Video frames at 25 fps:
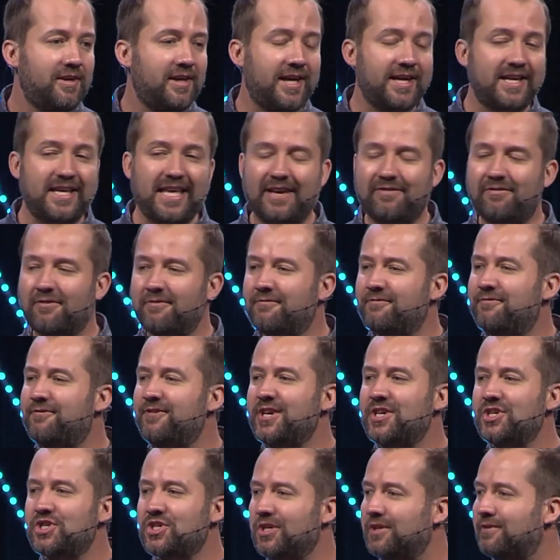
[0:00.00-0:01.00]
It gave him
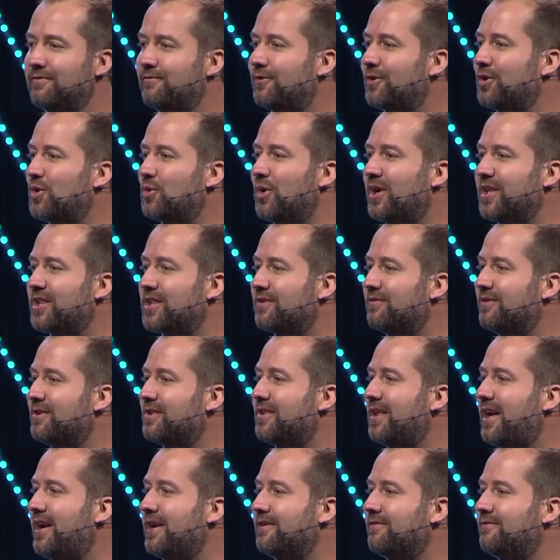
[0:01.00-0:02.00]
vision for the rest of
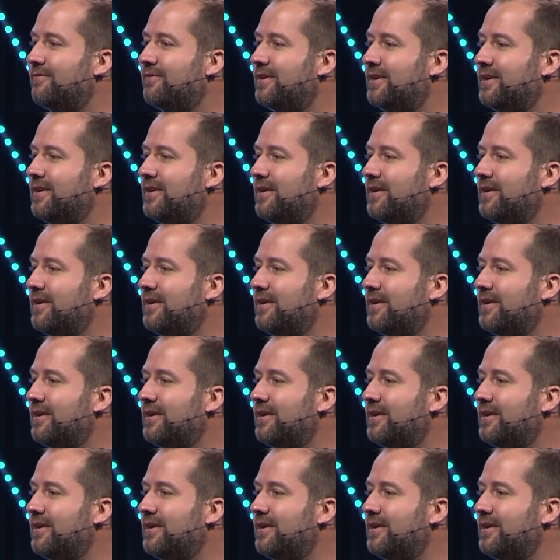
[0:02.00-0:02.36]
his life.